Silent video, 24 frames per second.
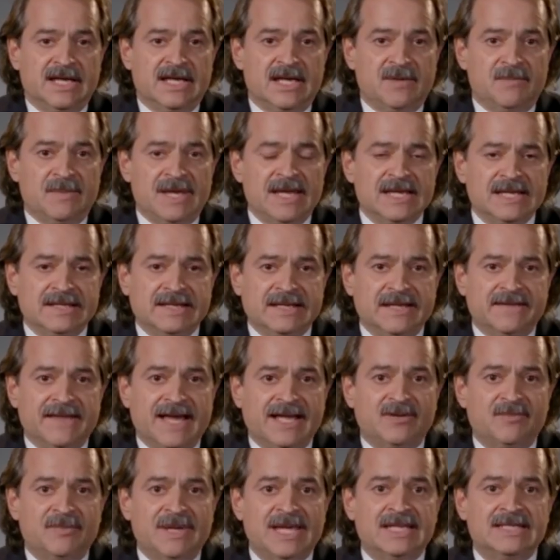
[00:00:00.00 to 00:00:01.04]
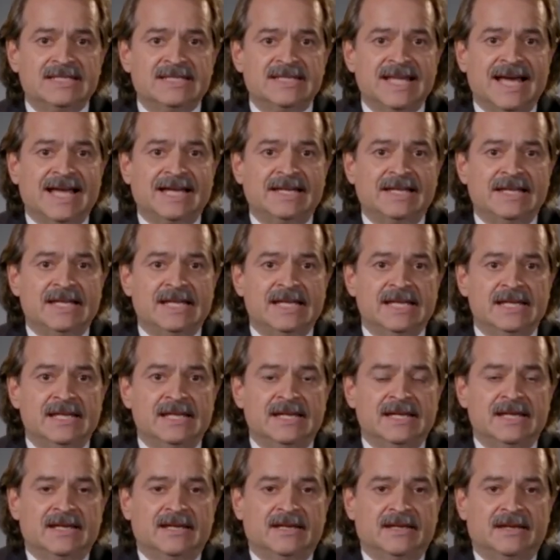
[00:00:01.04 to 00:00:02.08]
Immediately, that means that the
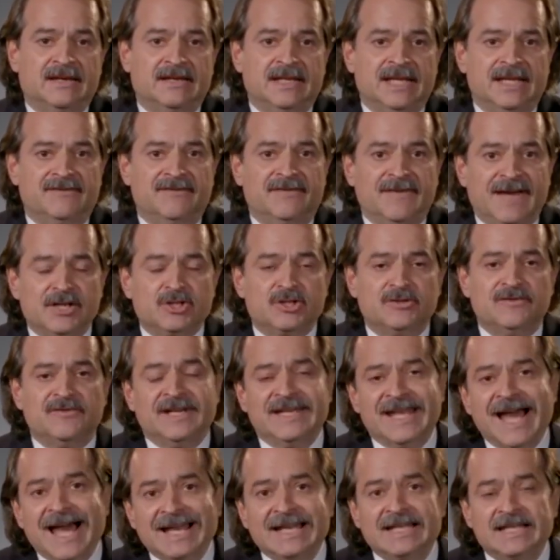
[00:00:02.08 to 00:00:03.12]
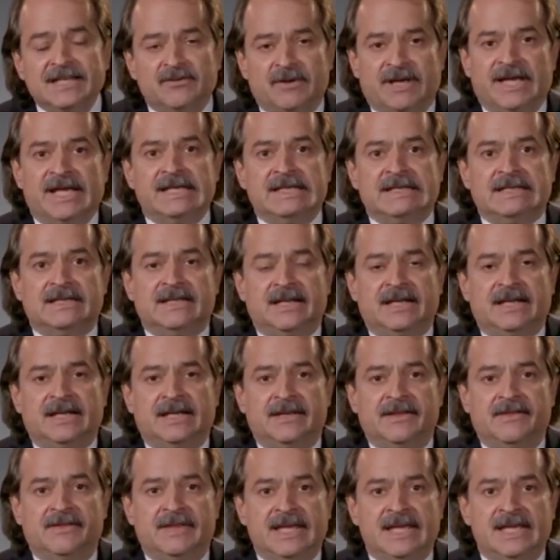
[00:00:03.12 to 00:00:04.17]
infection fatality rate,
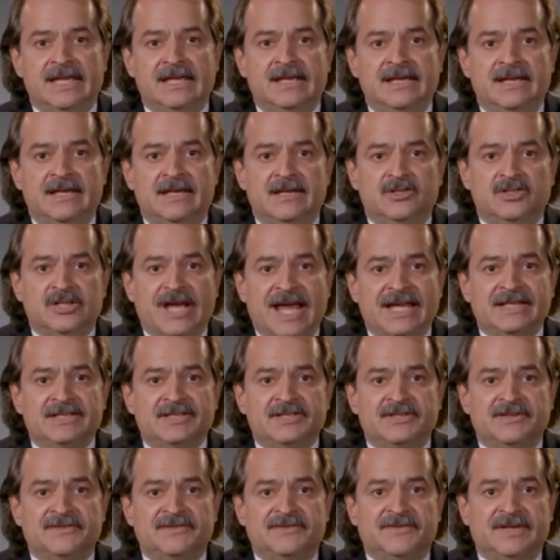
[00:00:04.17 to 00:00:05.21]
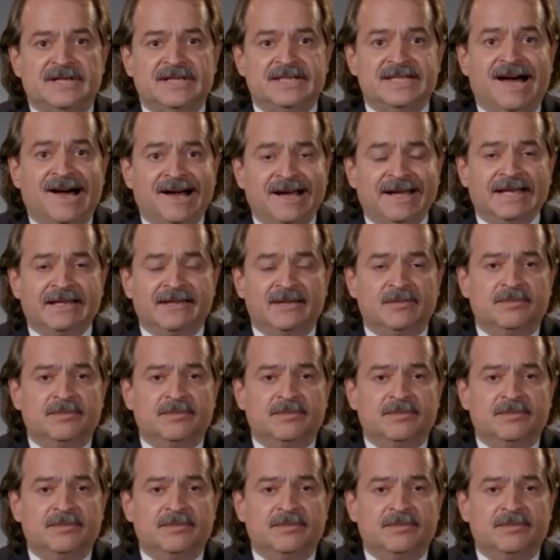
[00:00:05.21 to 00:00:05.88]
the chance of dying,